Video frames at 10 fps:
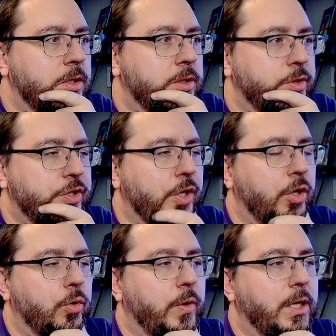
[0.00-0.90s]

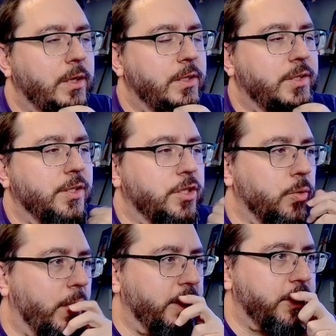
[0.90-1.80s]
So in this
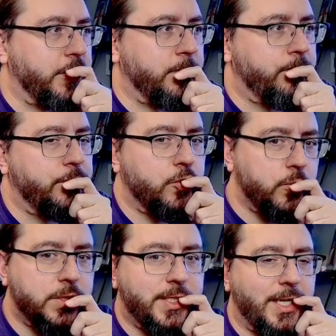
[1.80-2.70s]
situation,
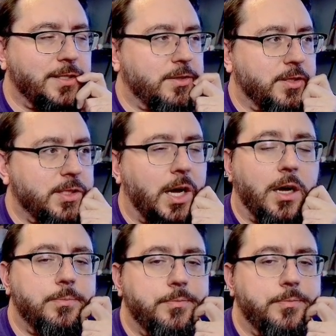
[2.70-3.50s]
Luna stays at the top.